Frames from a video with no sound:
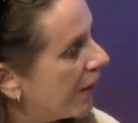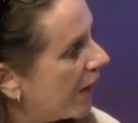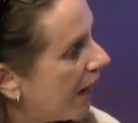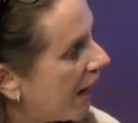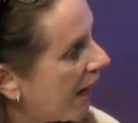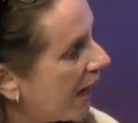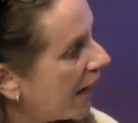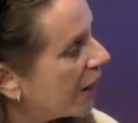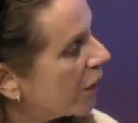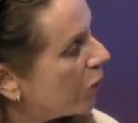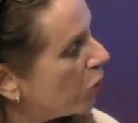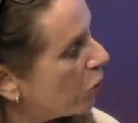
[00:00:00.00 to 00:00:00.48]

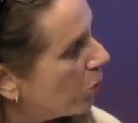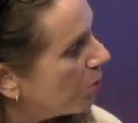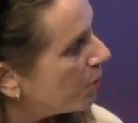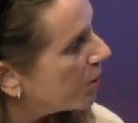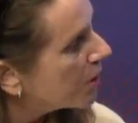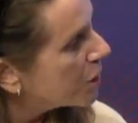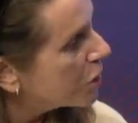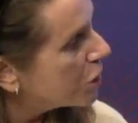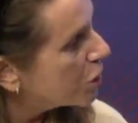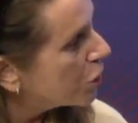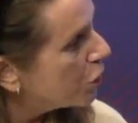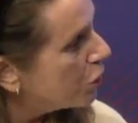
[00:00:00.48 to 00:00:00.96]
economic
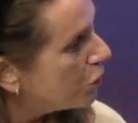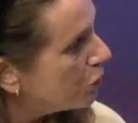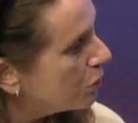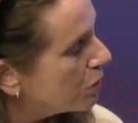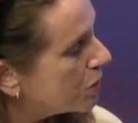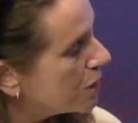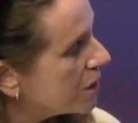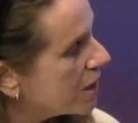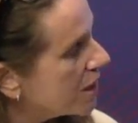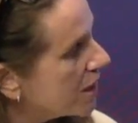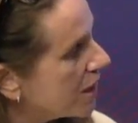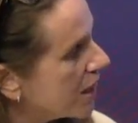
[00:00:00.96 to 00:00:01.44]

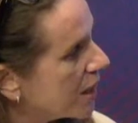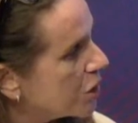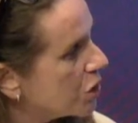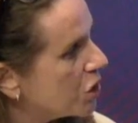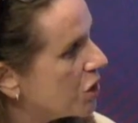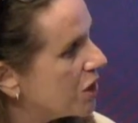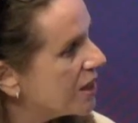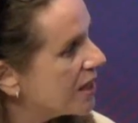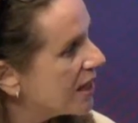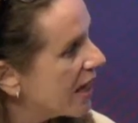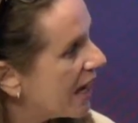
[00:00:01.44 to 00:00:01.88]
security that she's